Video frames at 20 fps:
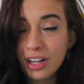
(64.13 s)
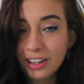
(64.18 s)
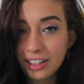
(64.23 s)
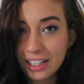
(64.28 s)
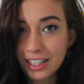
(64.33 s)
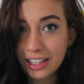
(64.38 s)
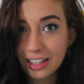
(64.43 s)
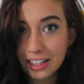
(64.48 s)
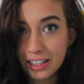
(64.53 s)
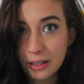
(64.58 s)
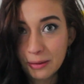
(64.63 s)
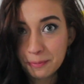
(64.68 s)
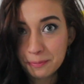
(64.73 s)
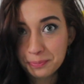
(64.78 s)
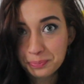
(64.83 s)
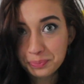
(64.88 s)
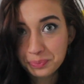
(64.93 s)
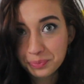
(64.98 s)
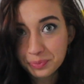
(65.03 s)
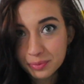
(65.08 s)
illegally.
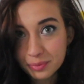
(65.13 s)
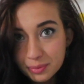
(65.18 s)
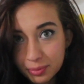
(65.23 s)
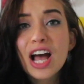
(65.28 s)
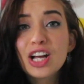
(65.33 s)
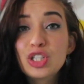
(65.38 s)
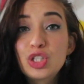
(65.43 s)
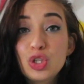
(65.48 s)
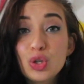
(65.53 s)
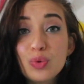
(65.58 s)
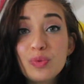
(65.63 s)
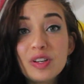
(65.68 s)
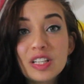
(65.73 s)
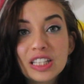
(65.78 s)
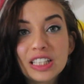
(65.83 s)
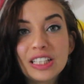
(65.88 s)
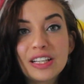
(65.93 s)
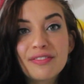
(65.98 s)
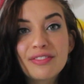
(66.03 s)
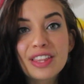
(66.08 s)
I do
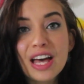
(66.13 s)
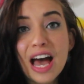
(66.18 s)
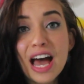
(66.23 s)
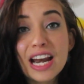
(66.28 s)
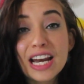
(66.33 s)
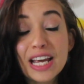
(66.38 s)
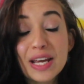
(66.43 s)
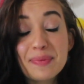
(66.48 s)
believe that